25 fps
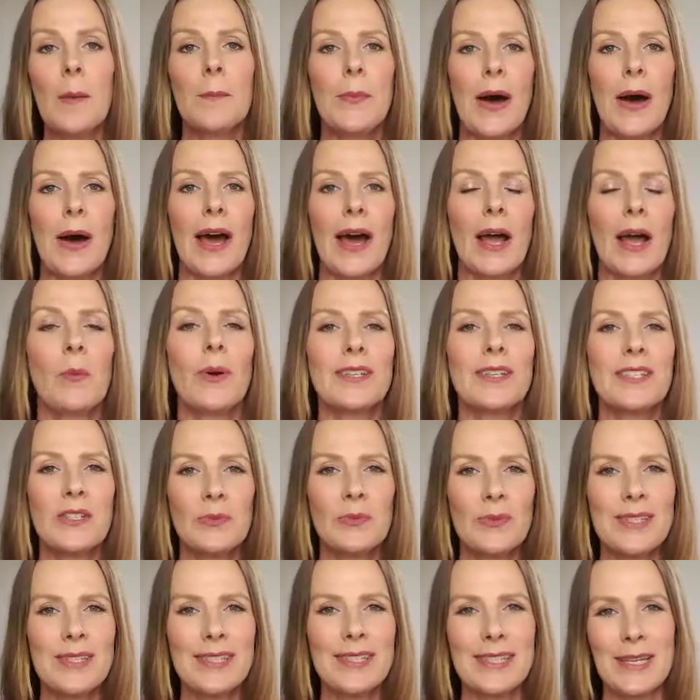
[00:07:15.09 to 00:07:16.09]
but I
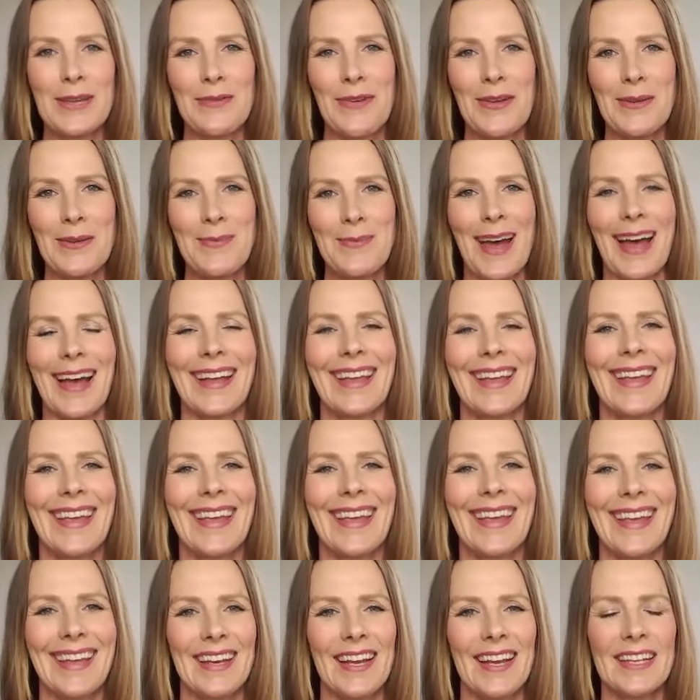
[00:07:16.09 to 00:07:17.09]
wasn't receiving back
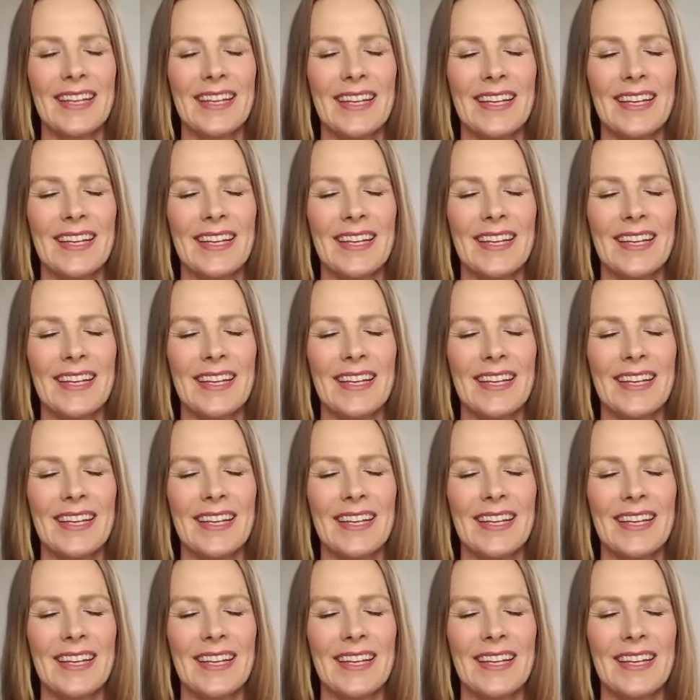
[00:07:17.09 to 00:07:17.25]
in.